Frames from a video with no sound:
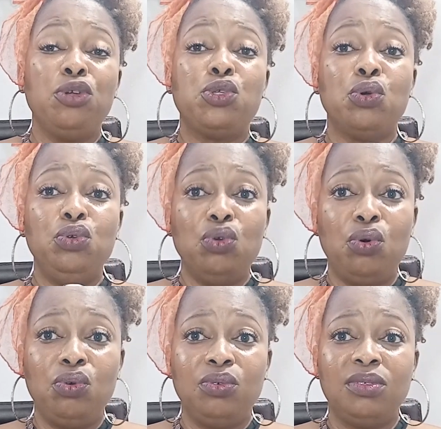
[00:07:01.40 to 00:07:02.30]
to
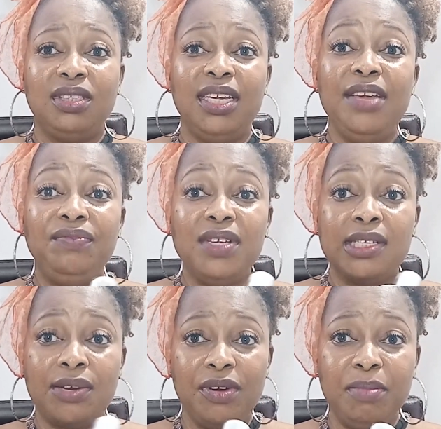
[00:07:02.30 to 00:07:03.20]
know if
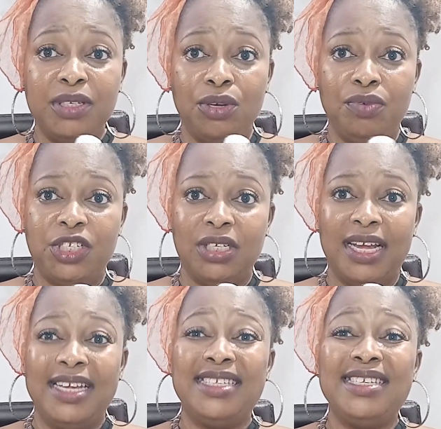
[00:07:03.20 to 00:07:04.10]
this cream is the original,
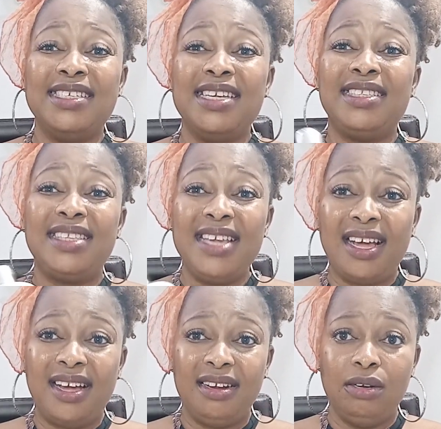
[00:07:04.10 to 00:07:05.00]
it is a
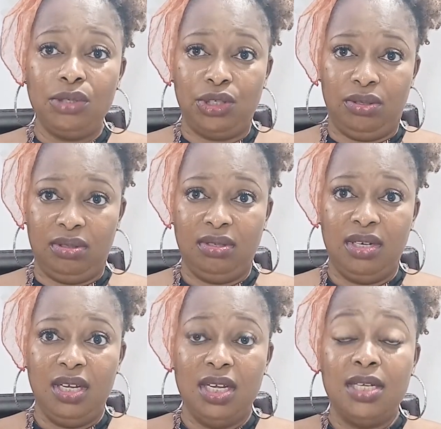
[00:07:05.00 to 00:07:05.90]
thick lotion.
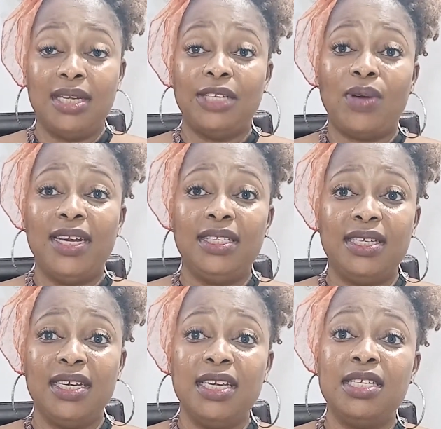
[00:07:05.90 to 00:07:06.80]
It is actually
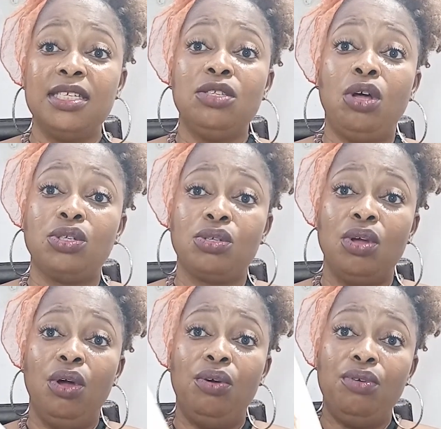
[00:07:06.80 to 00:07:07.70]
thick. It is not
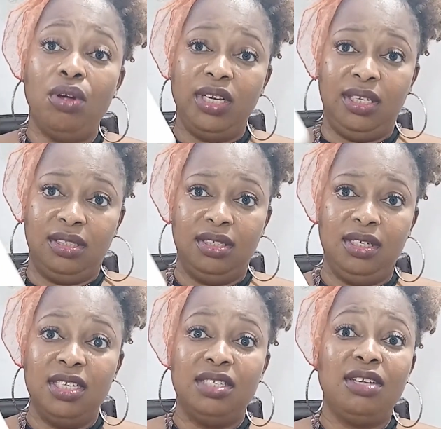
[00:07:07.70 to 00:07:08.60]
running.
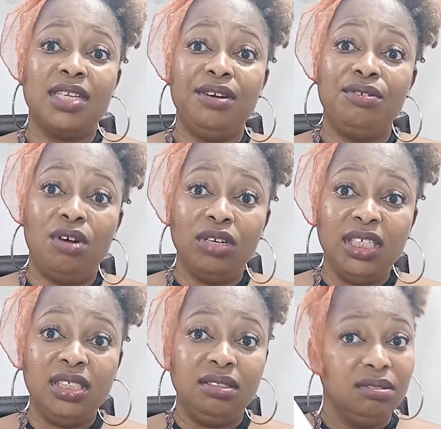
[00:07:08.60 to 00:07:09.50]
It's not a
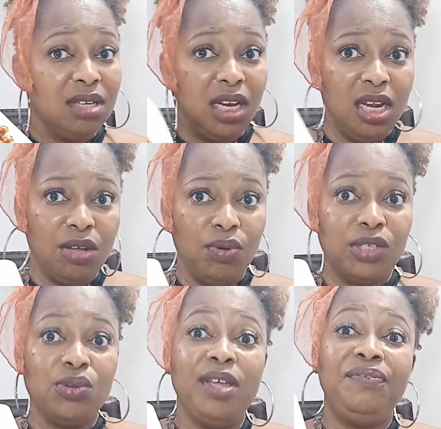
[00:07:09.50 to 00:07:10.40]
running liquid.
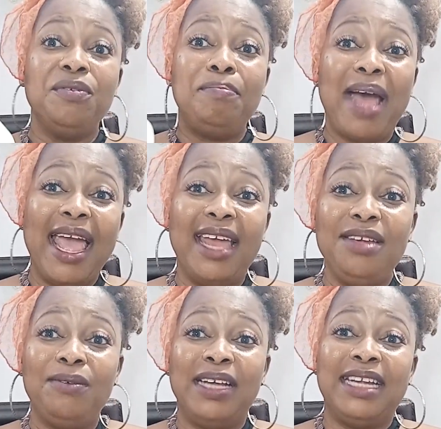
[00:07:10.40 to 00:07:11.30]
So if you buy
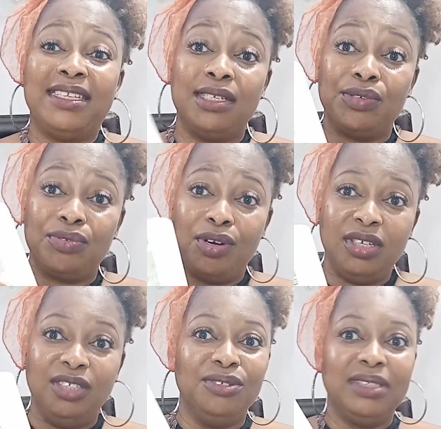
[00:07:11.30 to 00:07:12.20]
anyone that is
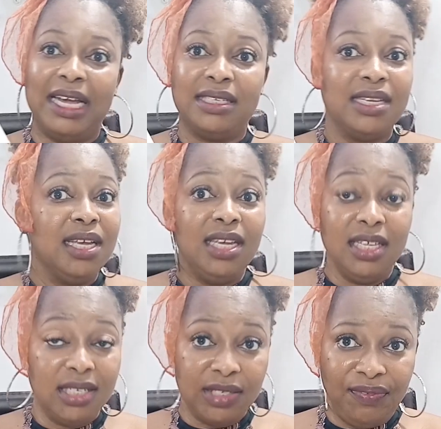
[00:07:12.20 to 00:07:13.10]
running, know that
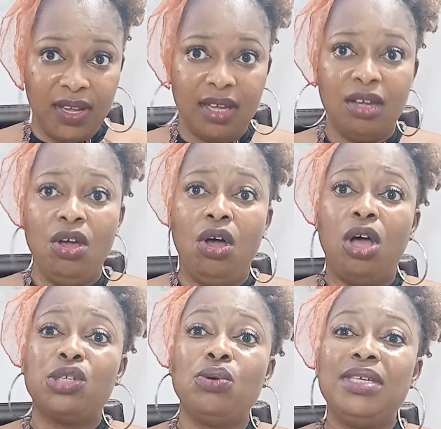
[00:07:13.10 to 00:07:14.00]
it is fake.
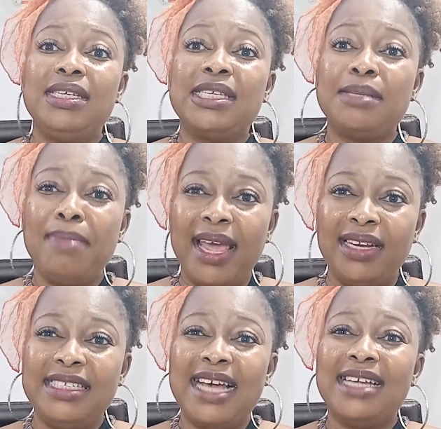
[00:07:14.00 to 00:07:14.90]
Also, the smell,
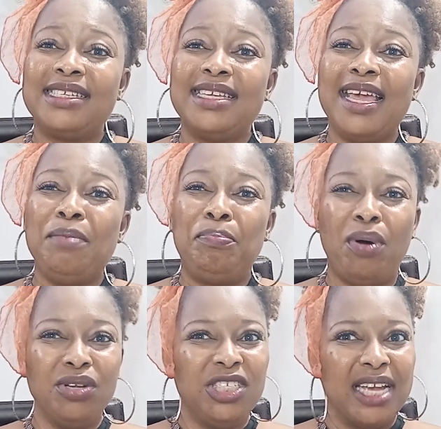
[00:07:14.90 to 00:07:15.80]
it has a
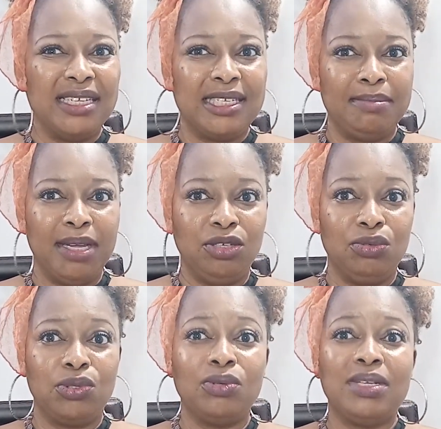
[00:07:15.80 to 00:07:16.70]
pungent smell
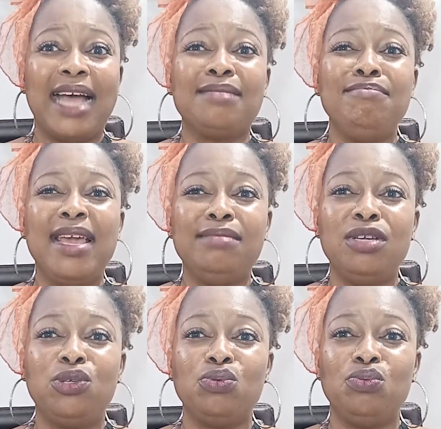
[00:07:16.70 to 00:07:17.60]
though, so that made
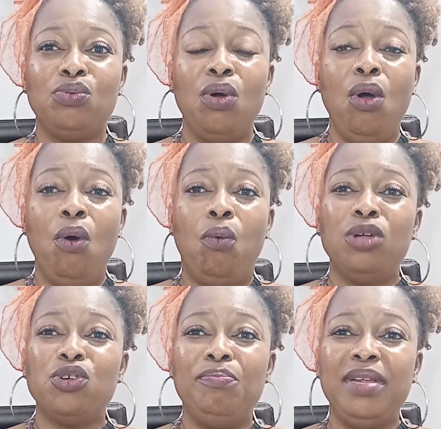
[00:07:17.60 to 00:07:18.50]
me to
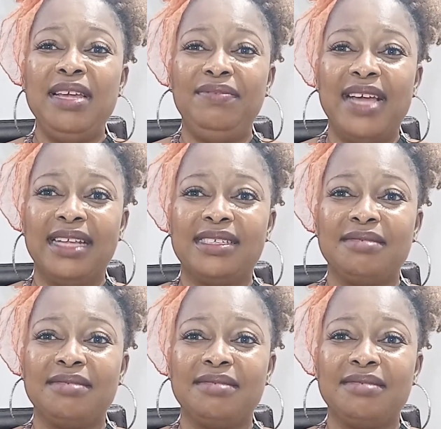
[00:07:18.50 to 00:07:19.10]
want to believe that